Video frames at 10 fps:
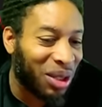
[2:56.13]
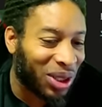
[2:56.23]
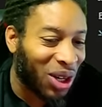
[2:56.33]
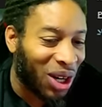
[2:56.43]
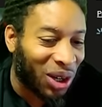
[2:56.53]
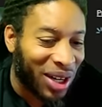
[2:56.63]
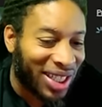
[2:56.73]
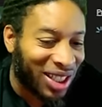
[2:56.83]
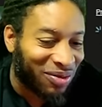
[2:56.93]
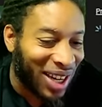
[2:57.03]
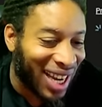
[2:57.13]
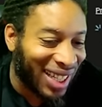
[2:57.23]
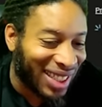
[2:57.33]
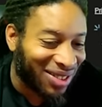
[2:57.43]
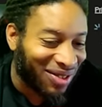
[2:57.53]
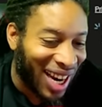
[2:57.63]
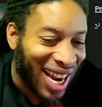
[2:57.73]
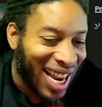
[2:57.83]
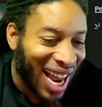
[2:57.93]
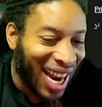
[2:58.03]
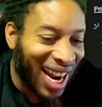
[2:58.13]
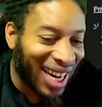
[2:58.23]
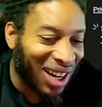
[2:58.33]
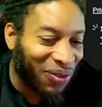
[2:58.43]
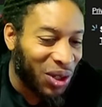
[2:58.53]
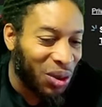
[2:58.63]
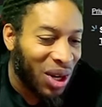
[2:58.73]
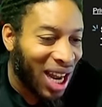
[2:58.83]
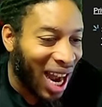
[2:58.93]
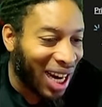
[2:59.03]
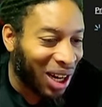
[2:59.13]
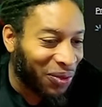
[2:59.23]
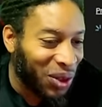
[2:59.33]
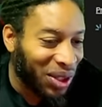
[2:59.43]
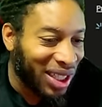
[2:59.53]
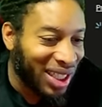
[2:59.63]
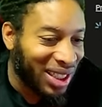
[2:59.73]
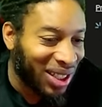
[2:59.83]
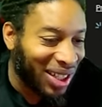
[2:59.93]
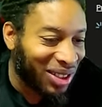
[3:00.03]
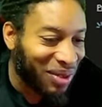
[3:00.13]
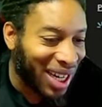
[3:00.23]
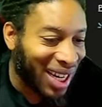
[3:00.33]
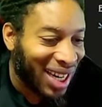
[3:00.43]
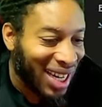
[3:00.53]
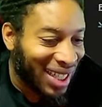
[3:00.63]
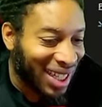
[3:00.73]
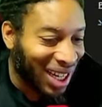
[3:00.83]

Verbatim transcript: Star Grinches, man? Listen, man. Hey, I got a few, I got a few of these joints, man, that